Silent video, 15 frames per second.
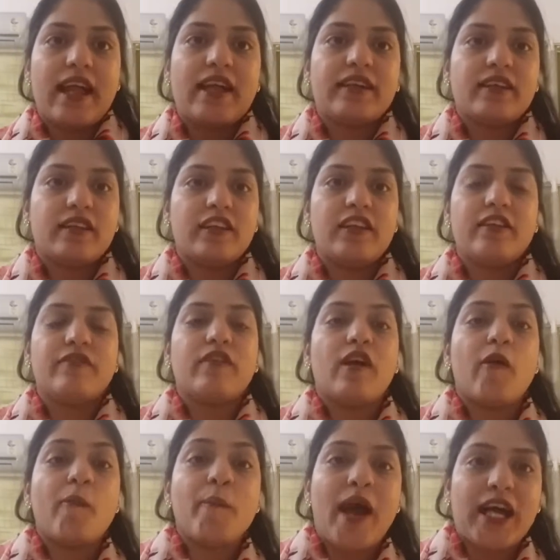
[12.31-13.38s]
that live
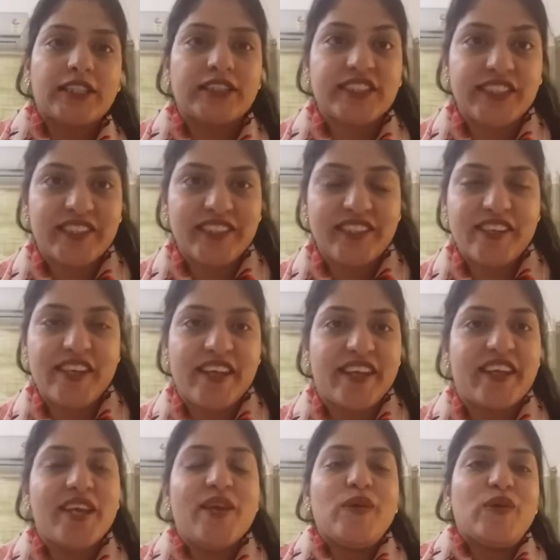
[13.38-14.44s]
a magical
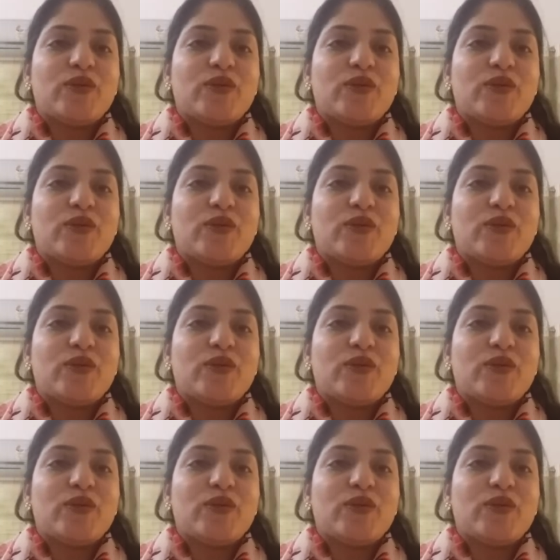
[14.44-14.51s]
day.